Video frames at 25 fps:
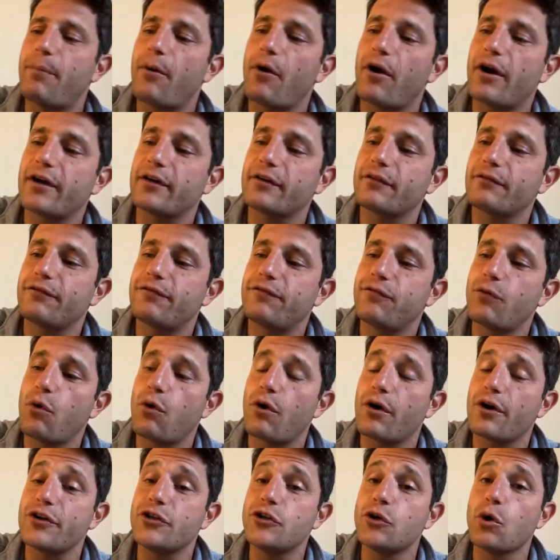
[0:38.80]
part
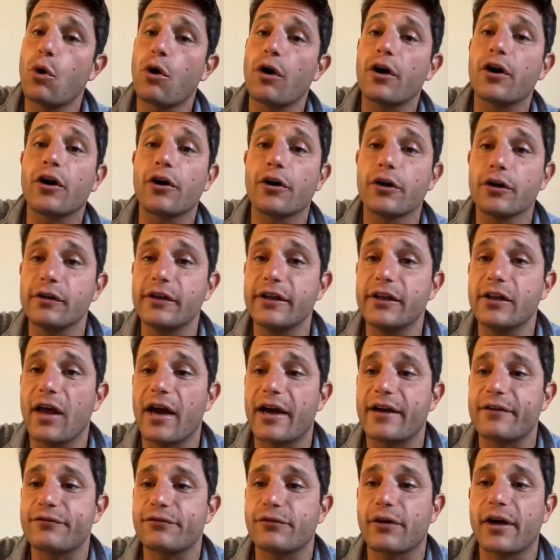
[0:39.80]
for your early life,